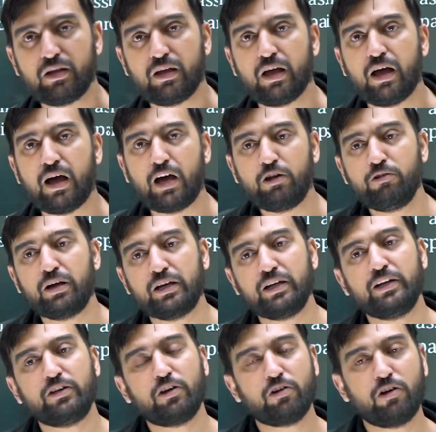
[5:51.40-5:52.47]
Are you getting
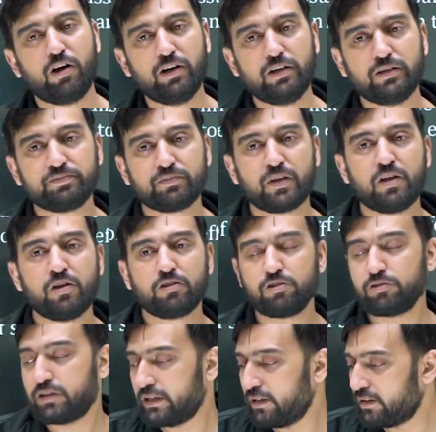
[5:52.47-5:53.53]
it or not? So
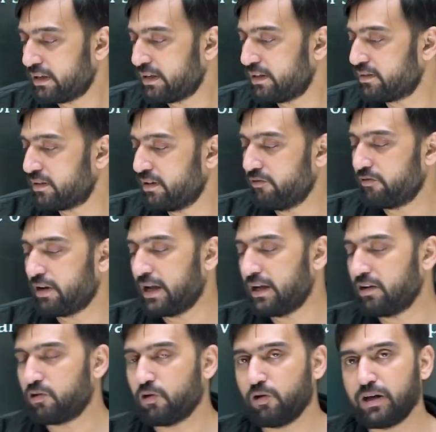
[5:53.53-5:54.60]
that is the reason why
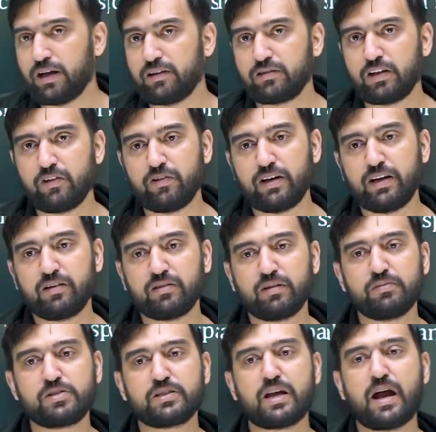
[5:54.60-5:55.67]
code has given it some
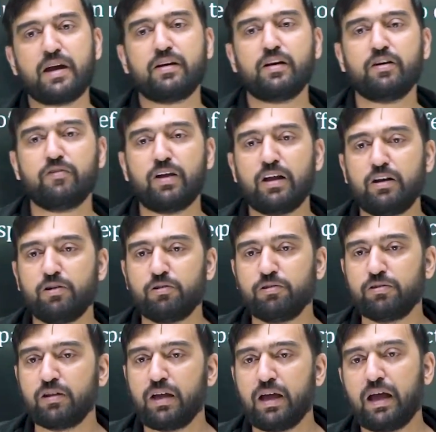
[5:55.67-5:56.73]
standard values,
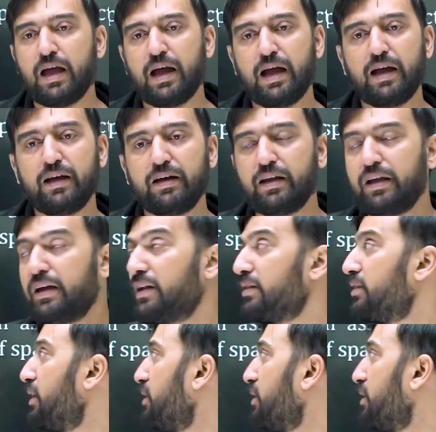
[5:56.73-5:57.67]
and here they are